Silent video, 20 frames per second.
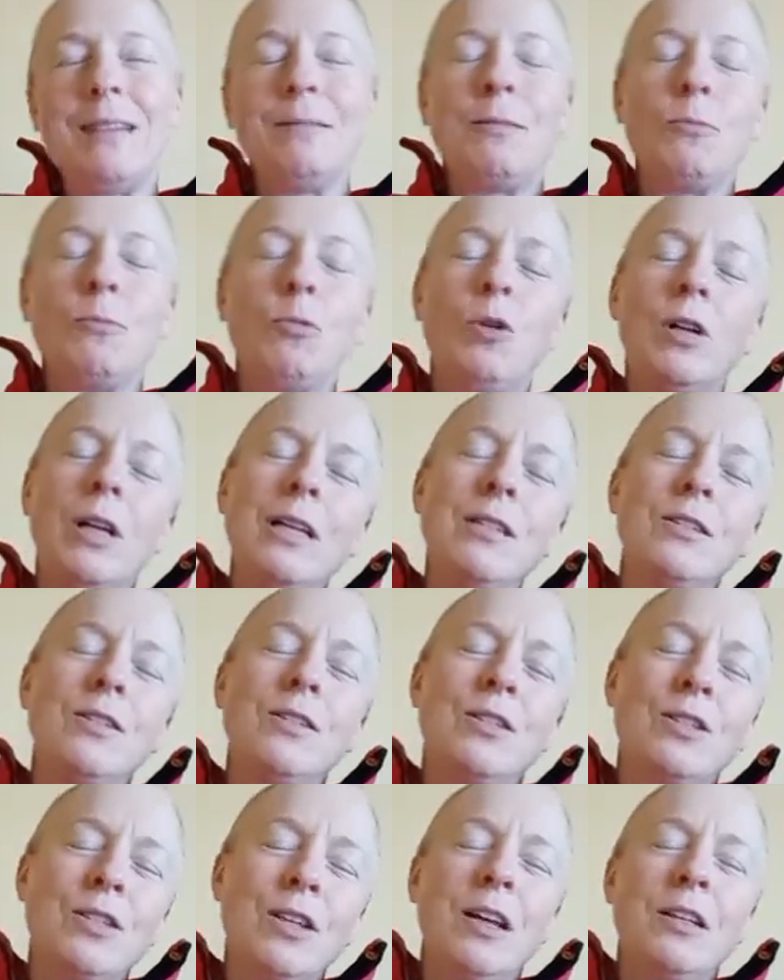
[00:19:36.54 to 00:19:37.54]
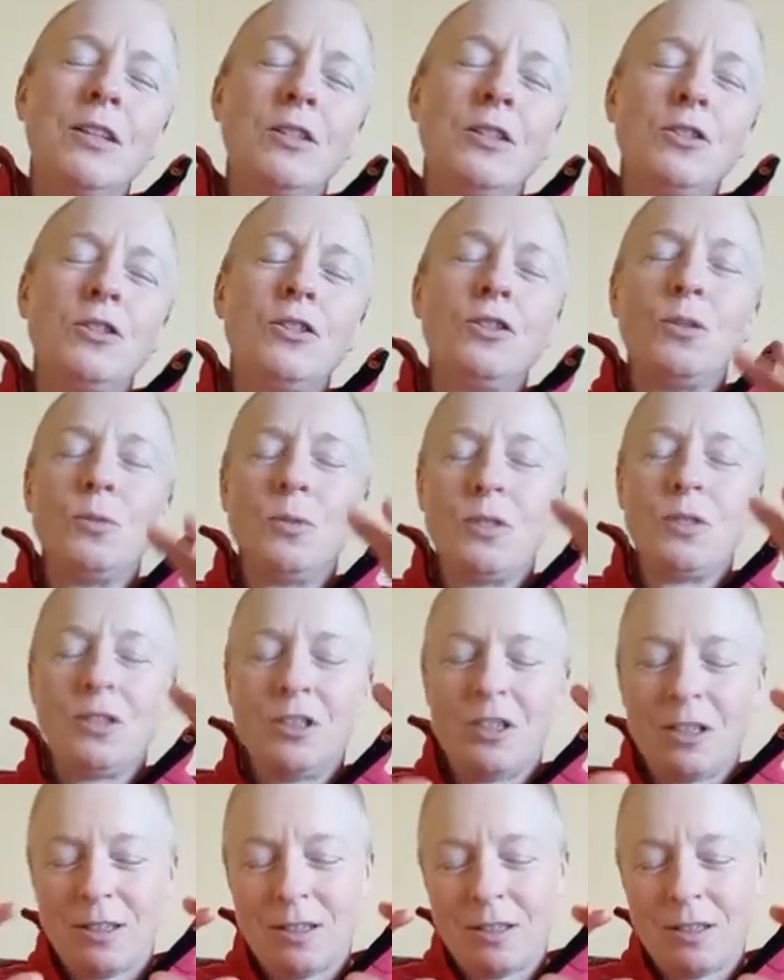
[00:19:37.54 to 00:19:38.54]
what he's decided to do is
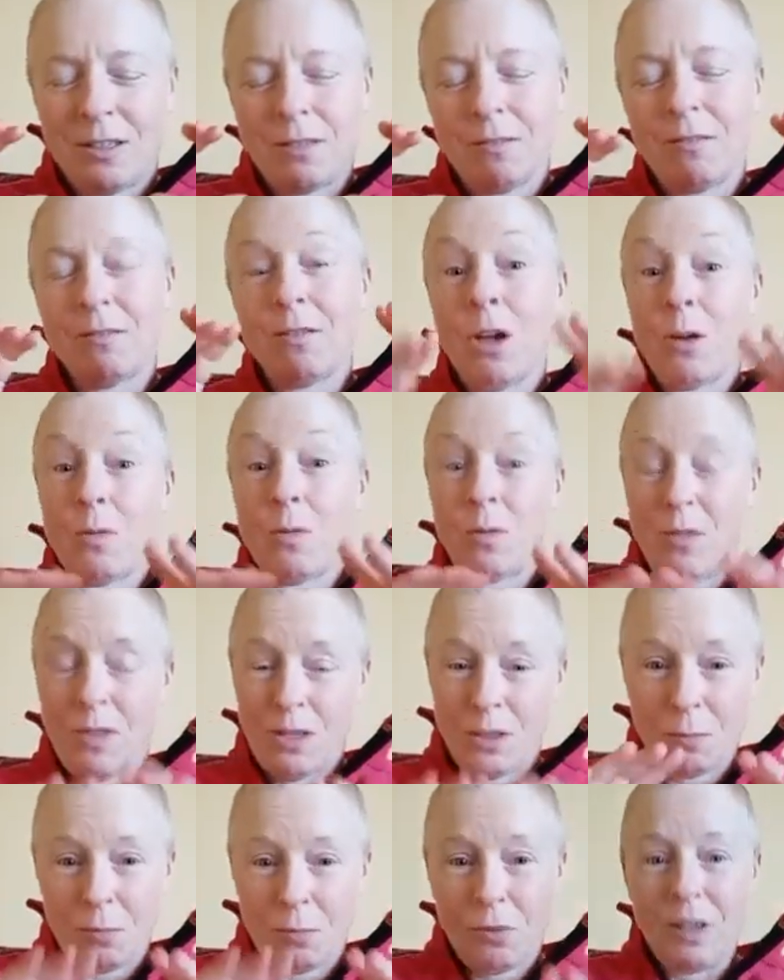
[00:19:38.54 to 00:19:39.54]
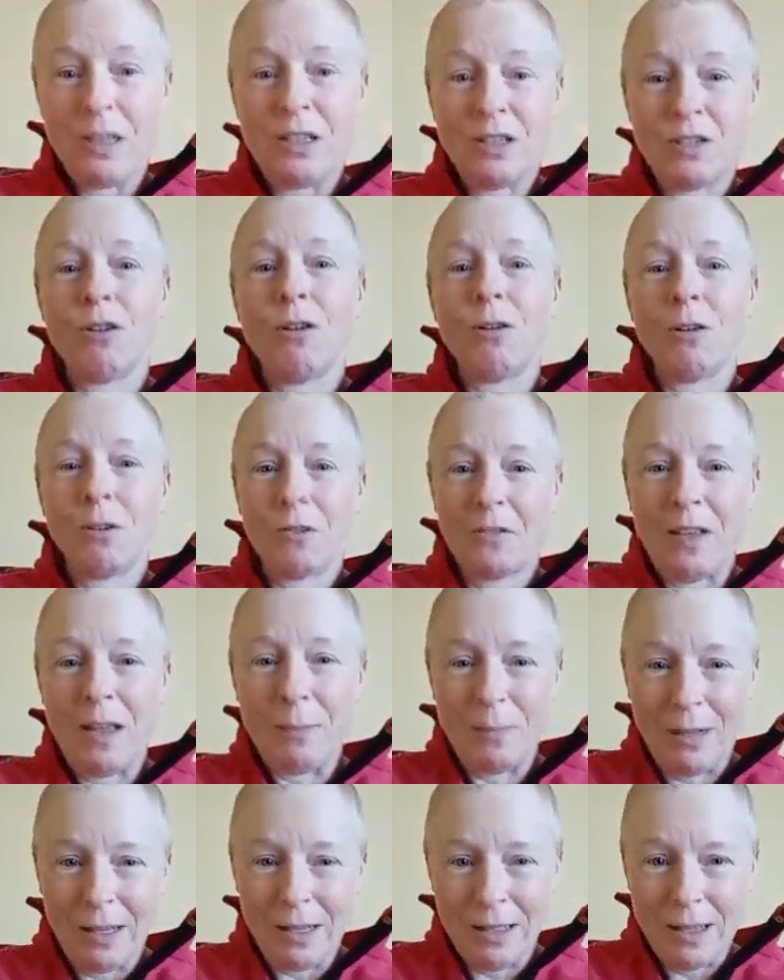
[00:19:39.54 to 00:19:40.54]
just to go with this prehistoric
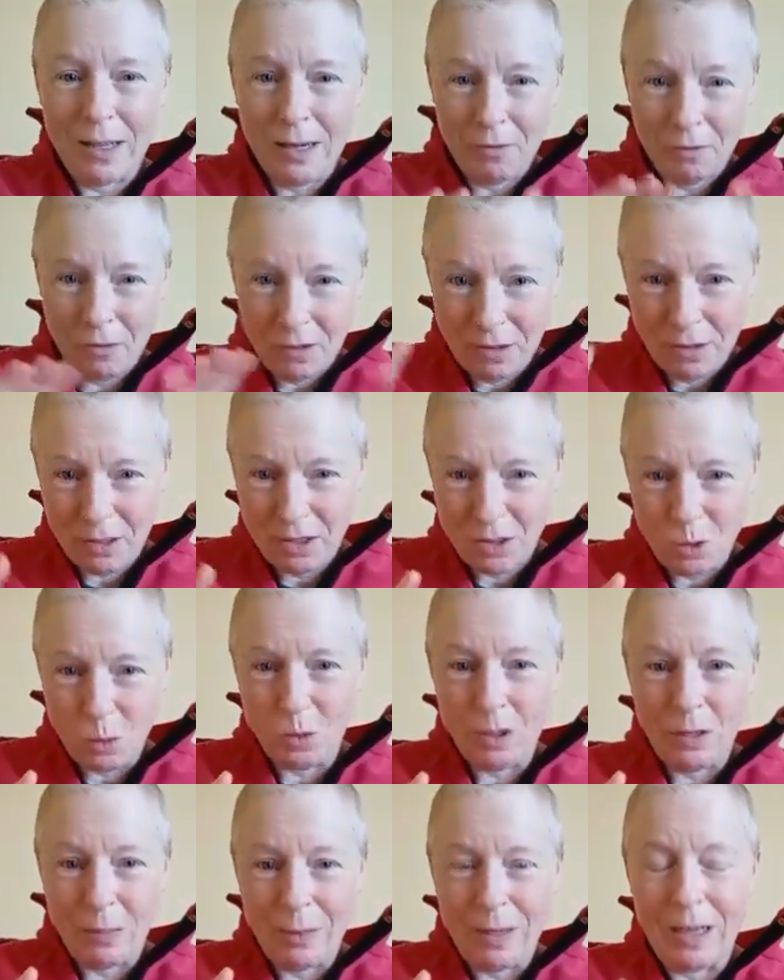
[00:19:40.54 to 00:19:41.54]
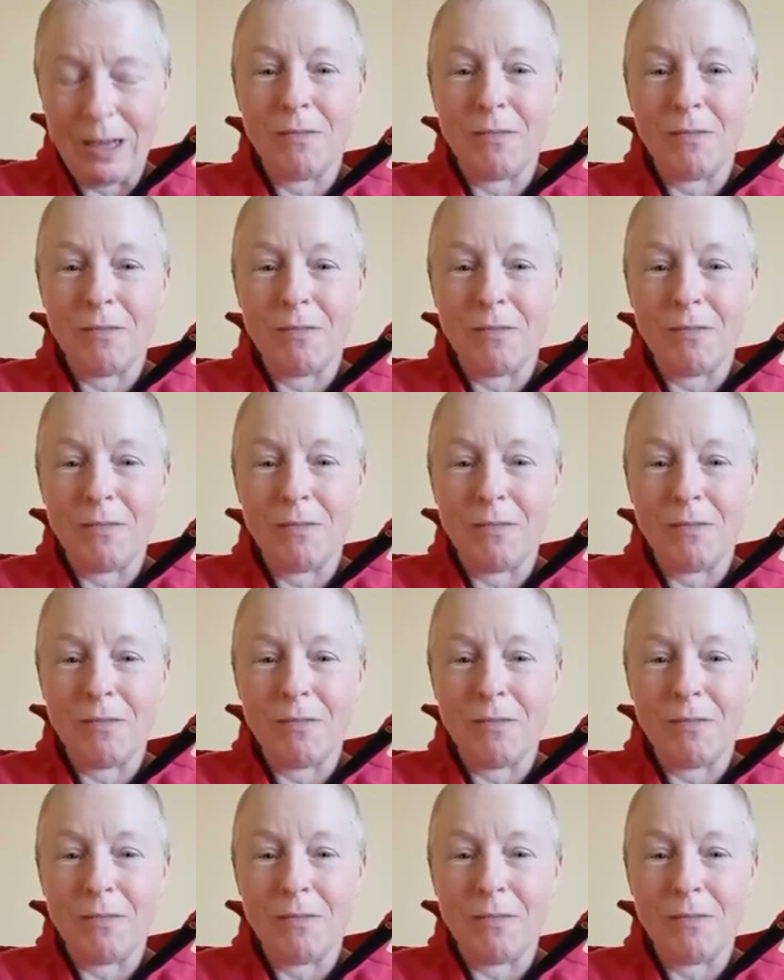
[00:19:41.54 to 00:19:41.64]
family that I've written a story about.